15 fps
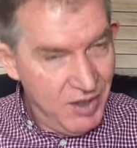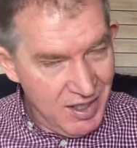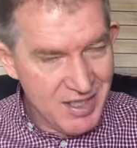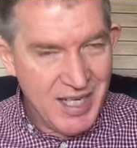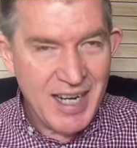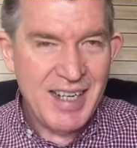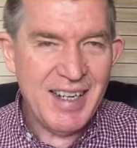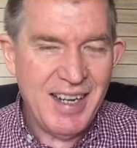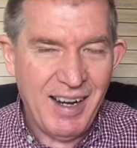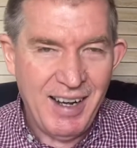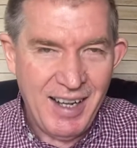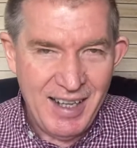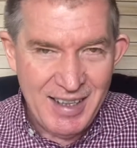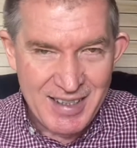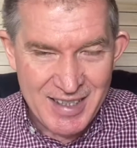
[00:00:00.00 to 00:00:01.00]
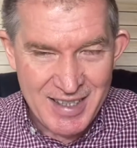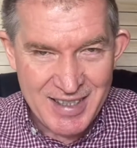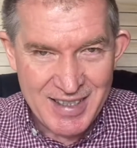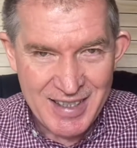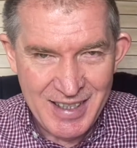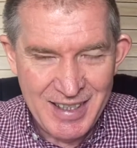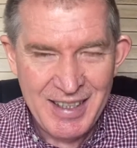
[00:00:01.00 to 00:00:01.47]

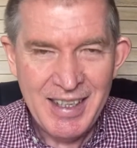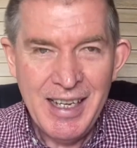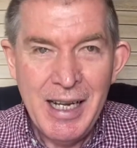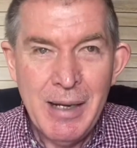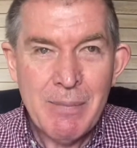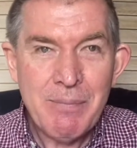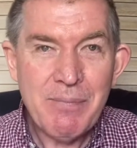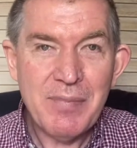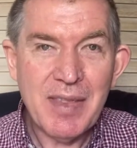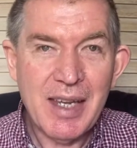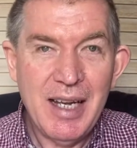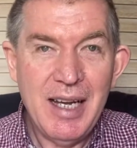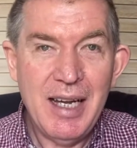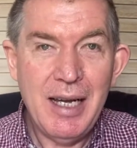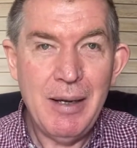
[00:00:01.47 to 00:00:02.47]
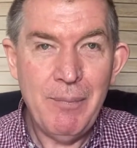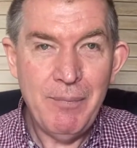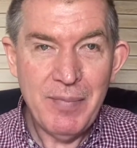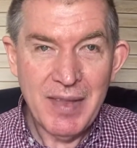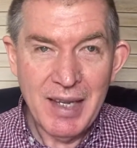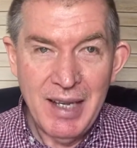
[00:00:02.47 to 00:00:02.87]
Gentiles. um,